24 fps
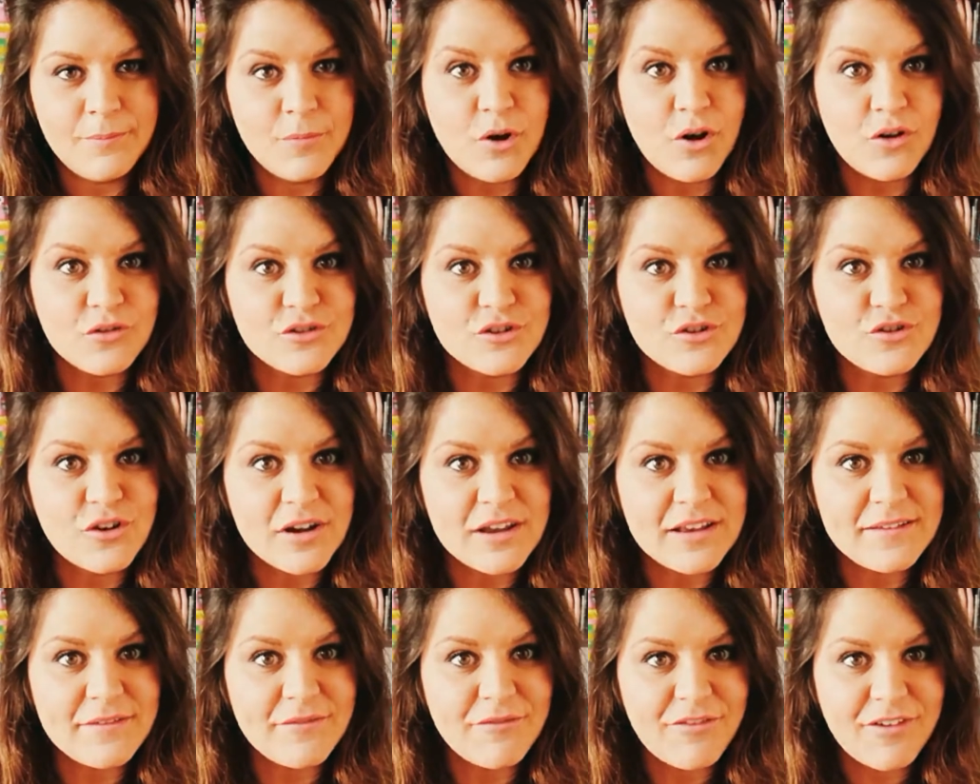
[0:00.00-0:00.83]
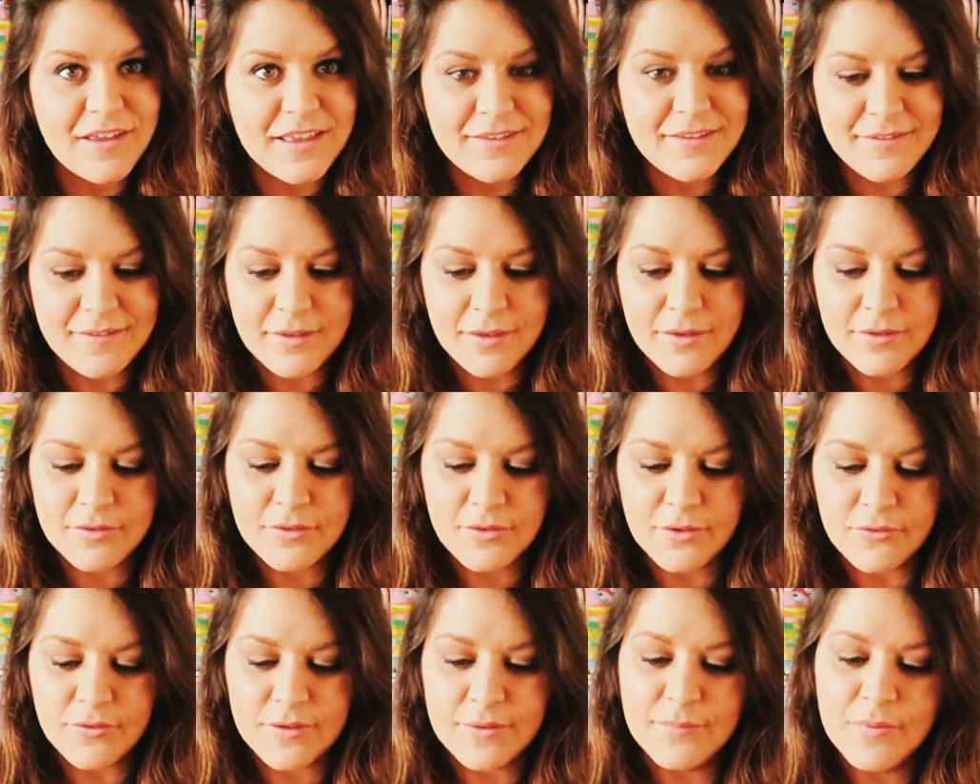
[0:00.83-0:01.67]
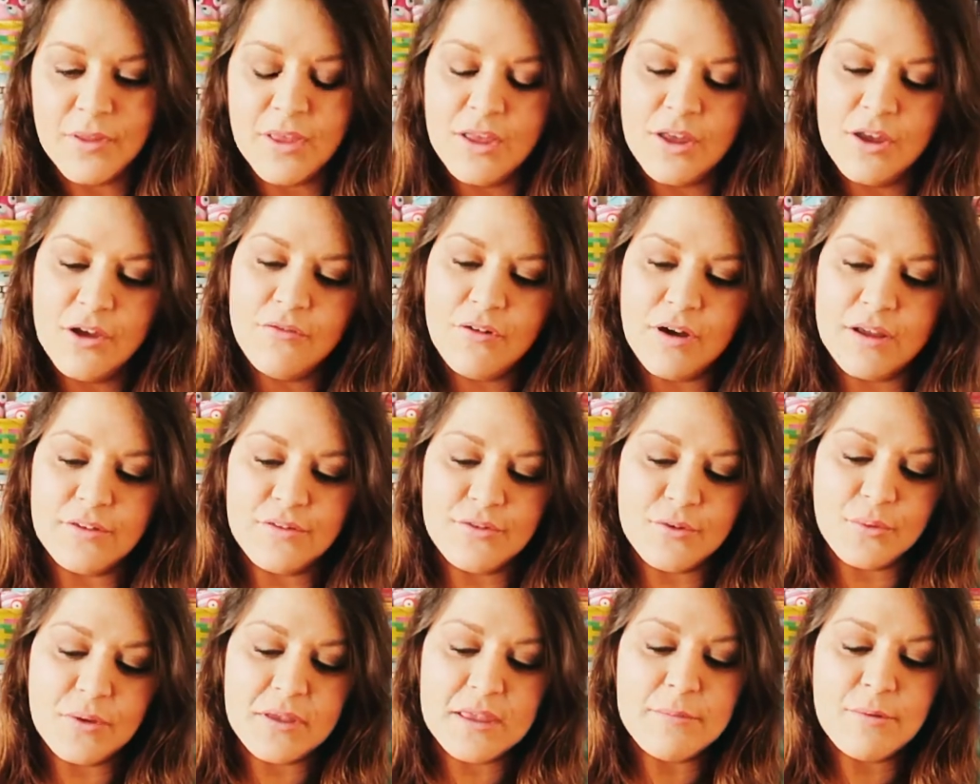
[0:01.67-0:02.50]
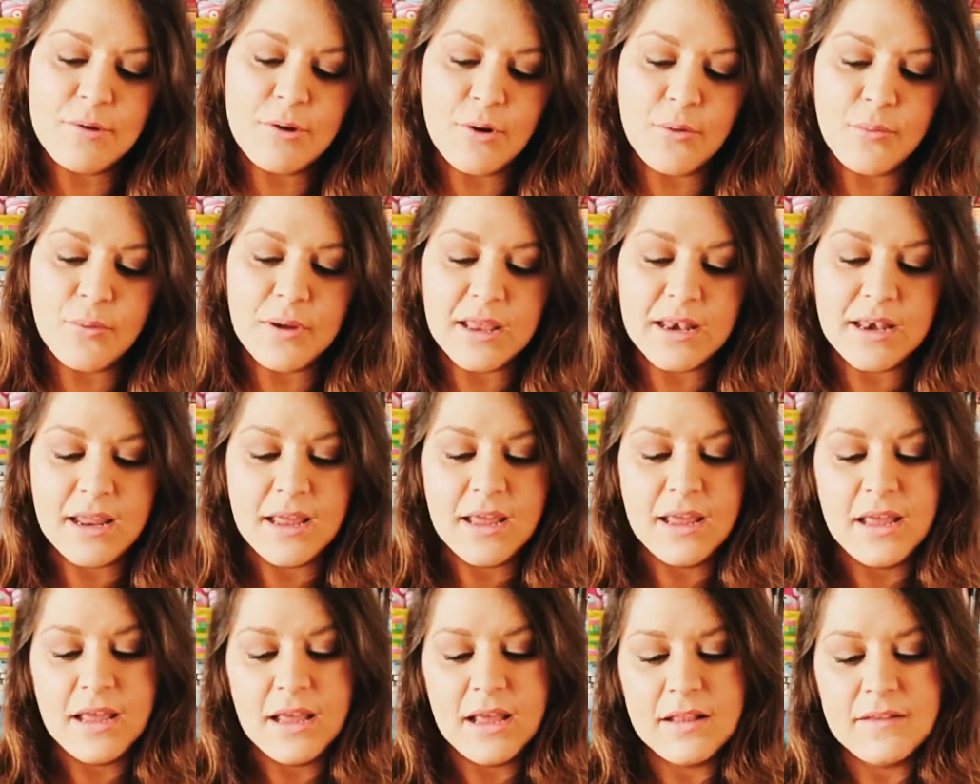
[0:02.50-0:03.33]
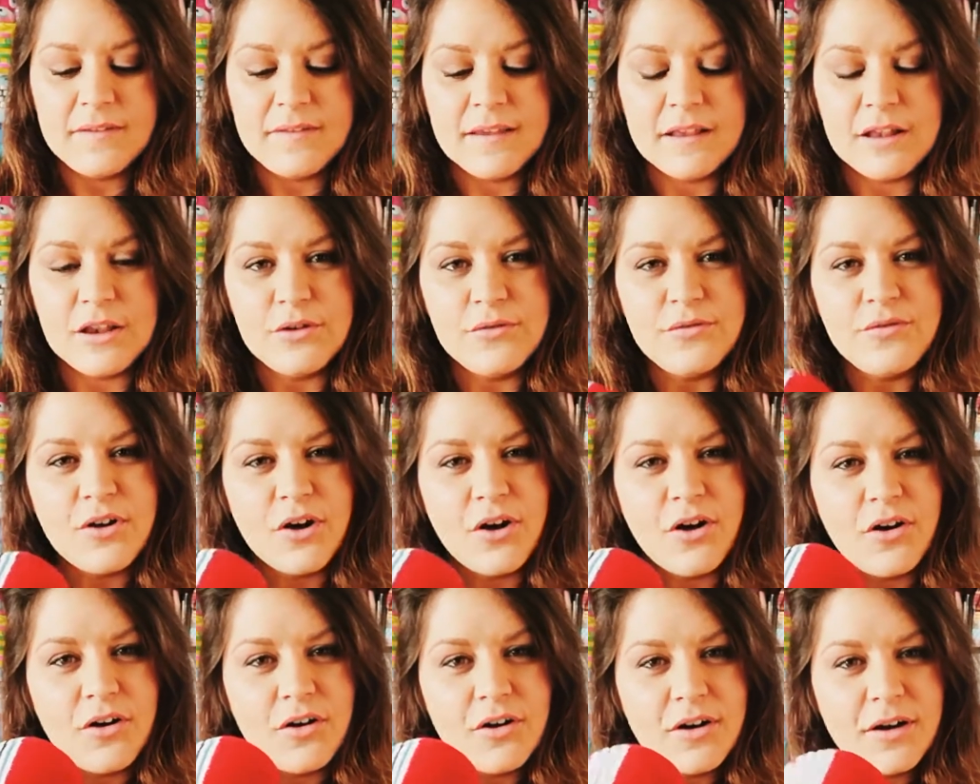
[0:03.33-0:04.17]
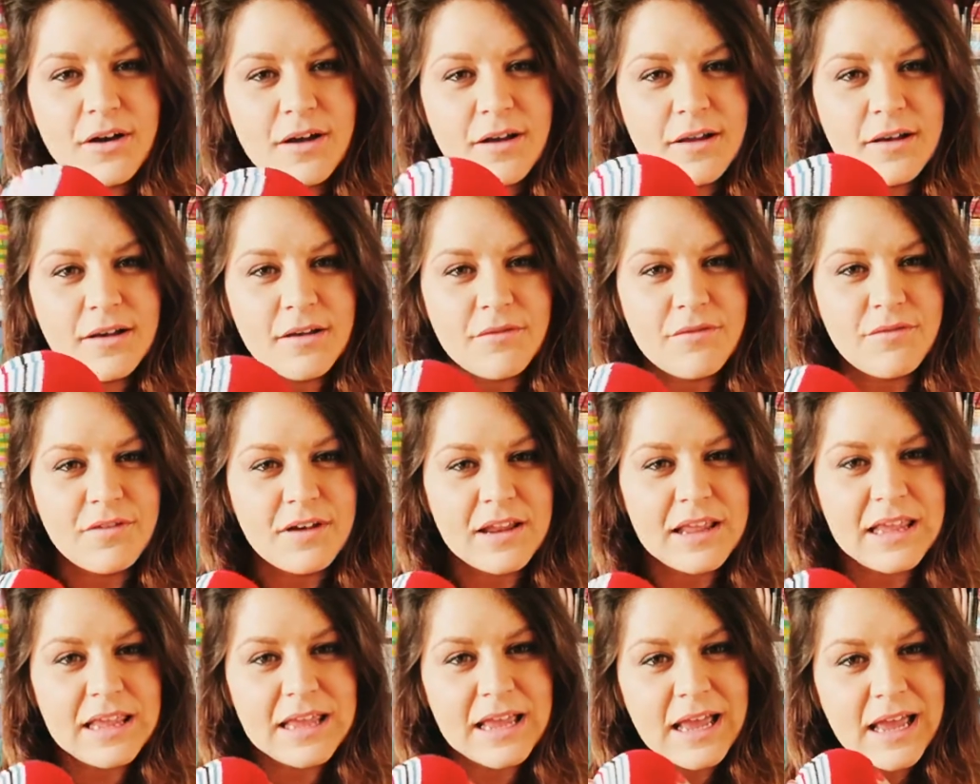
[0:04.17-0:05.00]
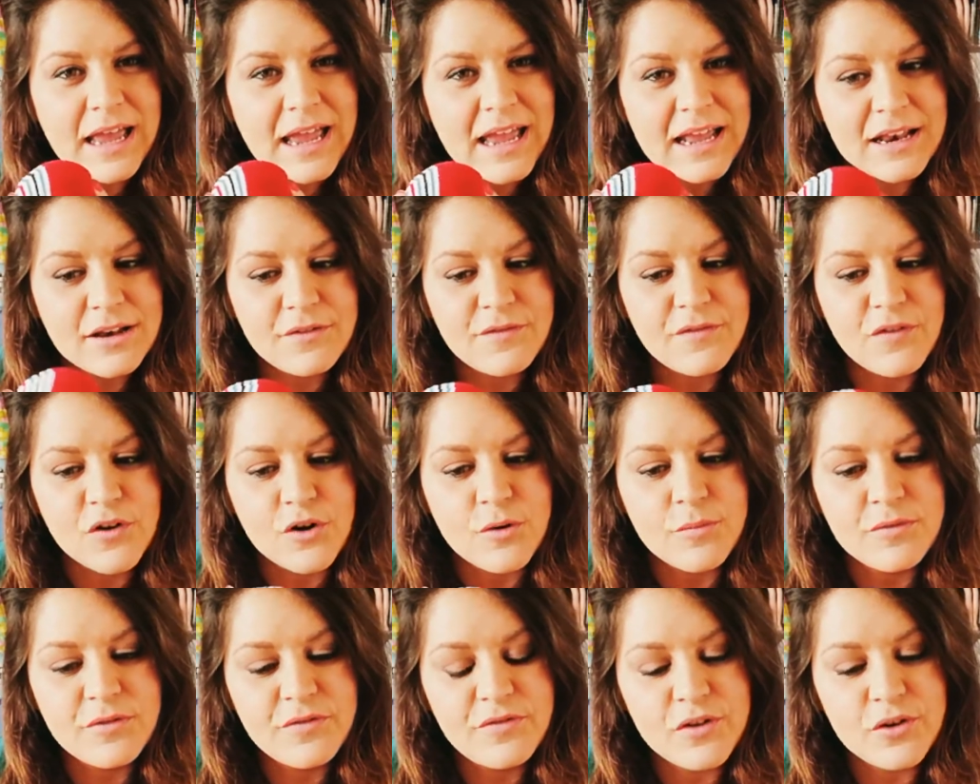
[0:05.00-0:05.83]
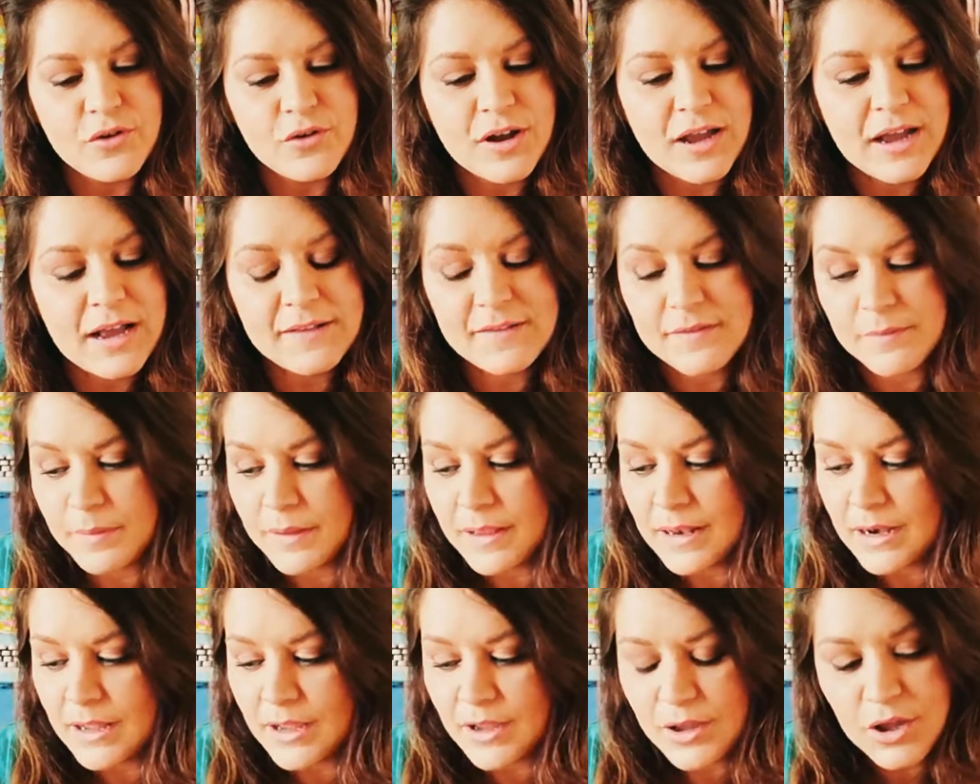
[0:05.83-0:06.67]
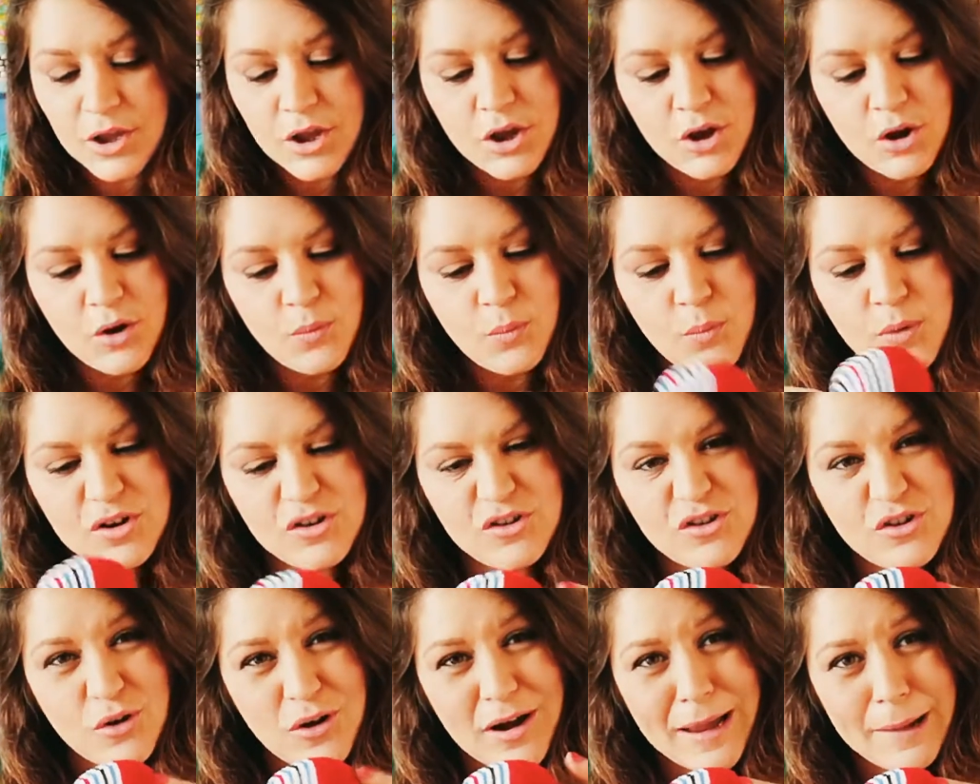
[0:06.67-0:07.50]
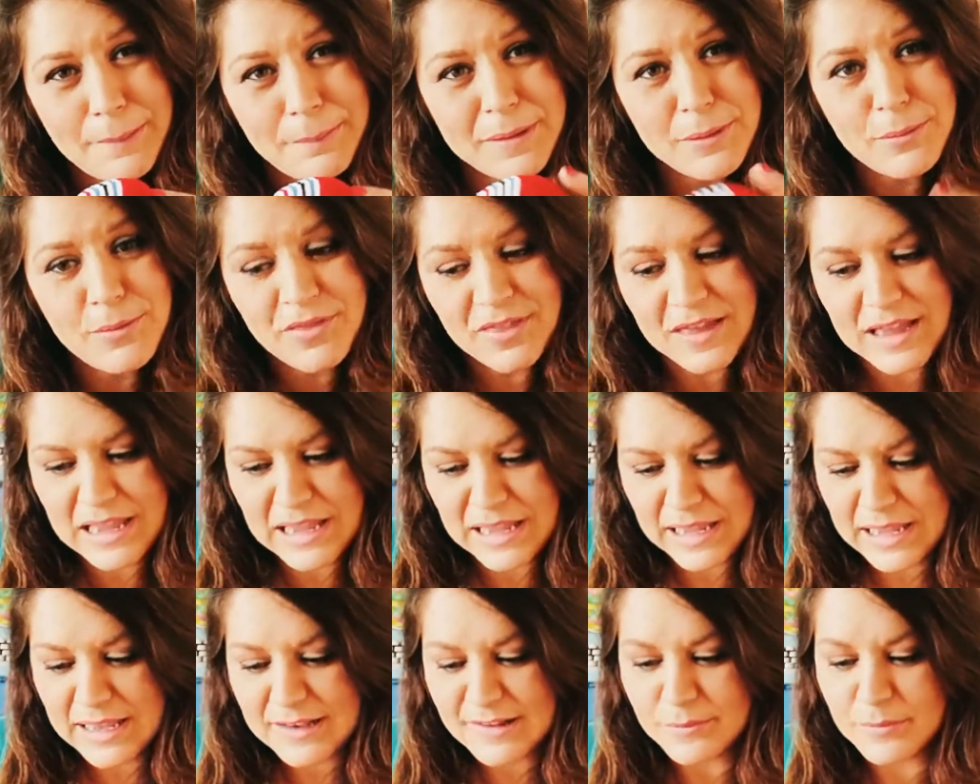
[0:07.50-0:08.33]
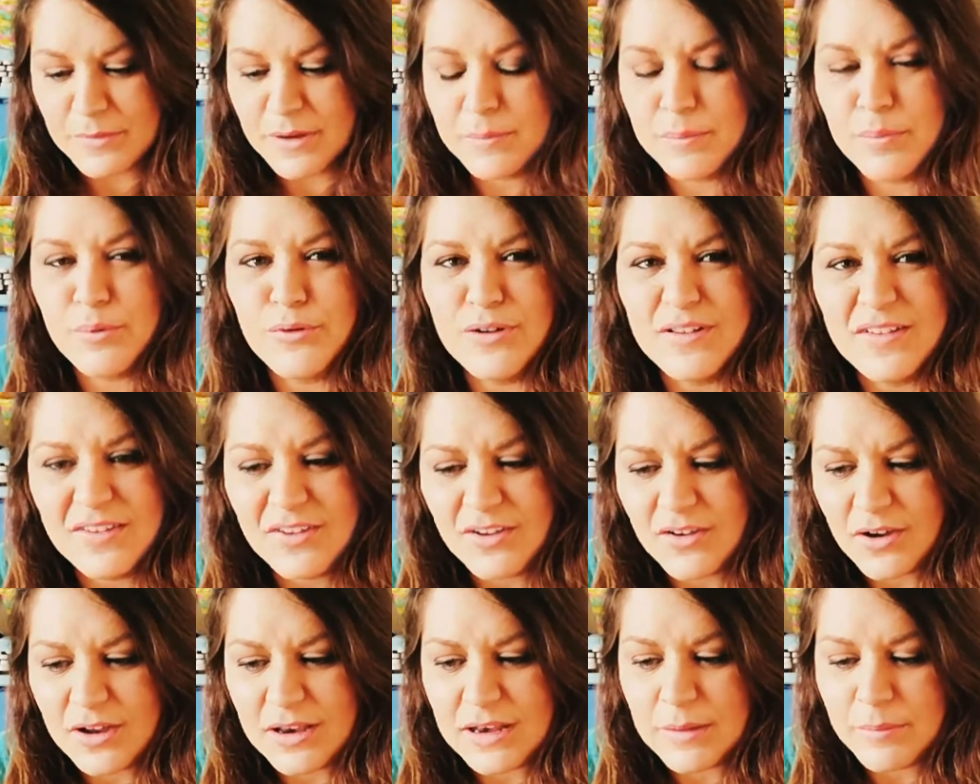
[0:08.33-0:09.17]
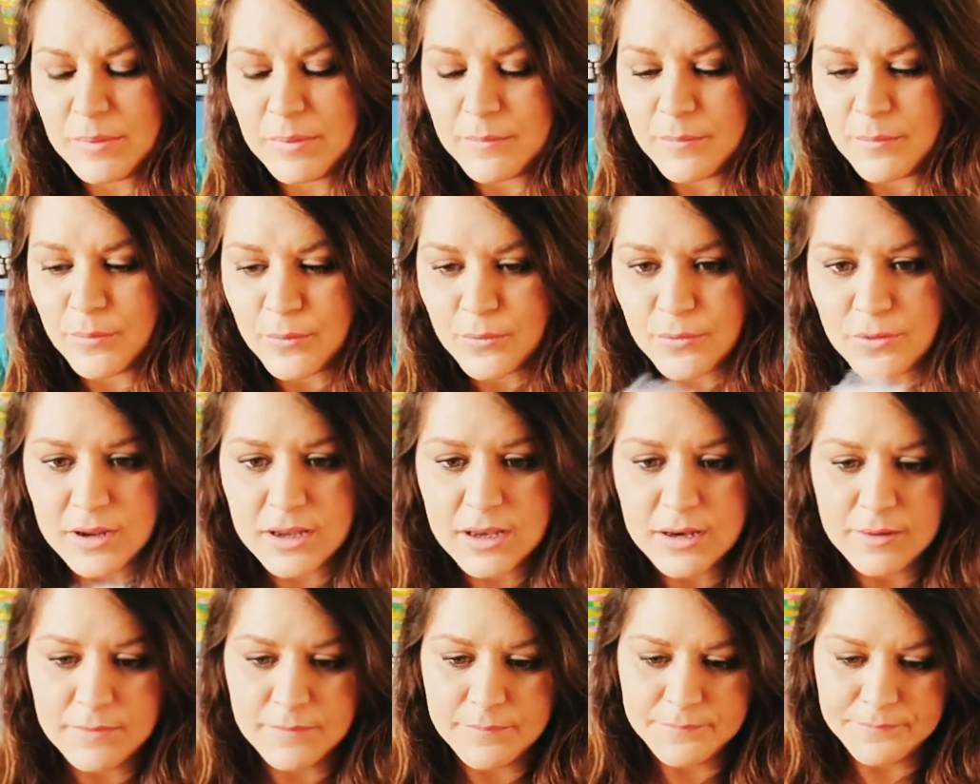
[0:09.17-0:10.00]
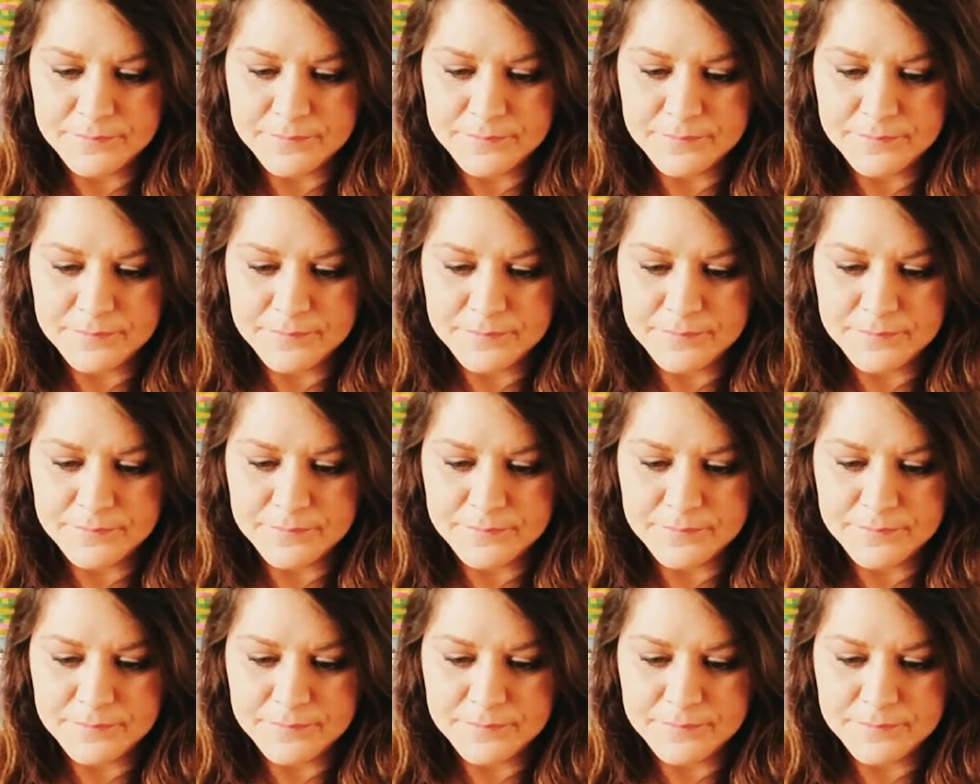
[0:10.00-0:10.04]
Concentrating face here, sorry. Right, so keep going until you've got a lovely head formed for your caterpillar. Once you're happy with that head, I might put a tiny bit more in.